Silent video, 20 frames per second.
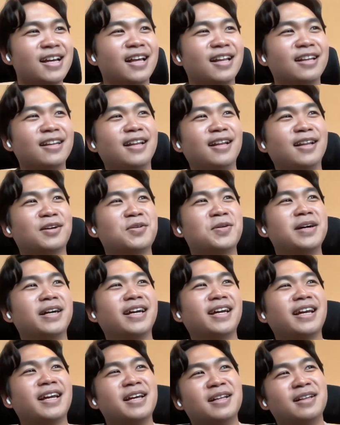a little
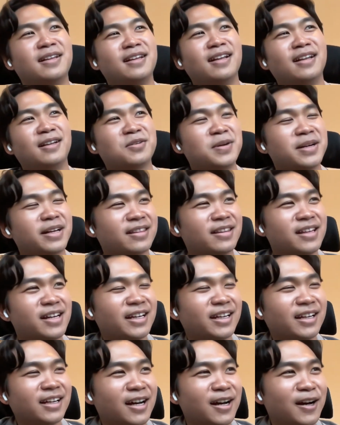quick
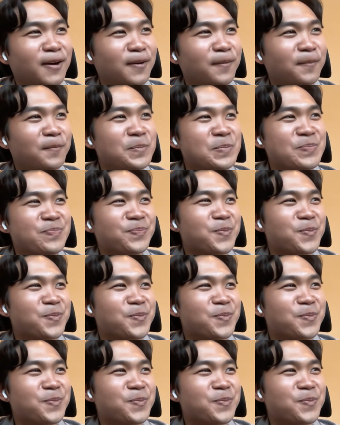thing.